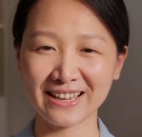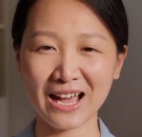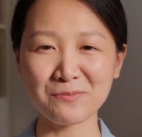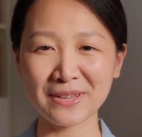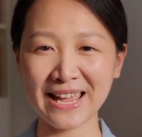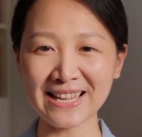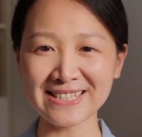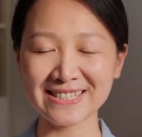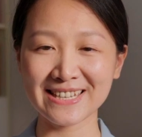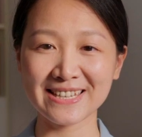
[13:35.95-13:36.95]
God
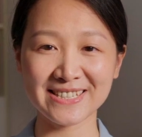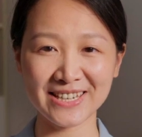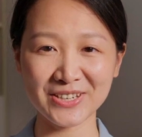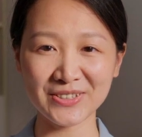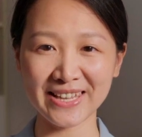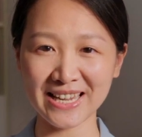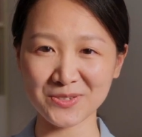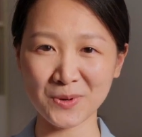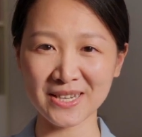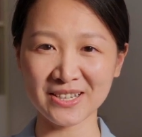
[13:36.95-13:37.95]
bless. See you
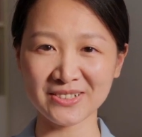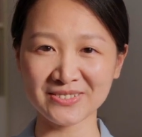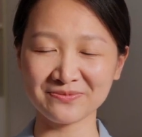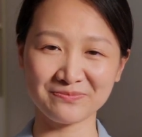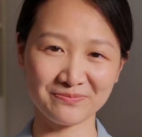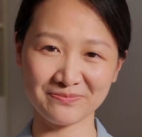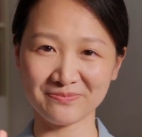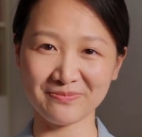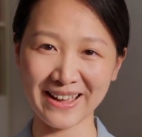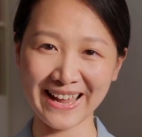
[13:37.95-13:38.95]
next video.
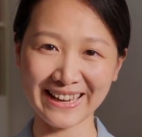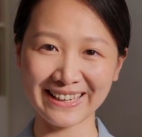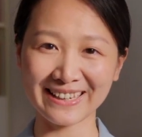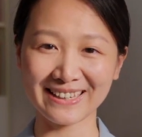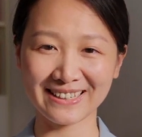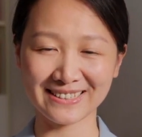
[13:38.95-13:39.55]
Bye.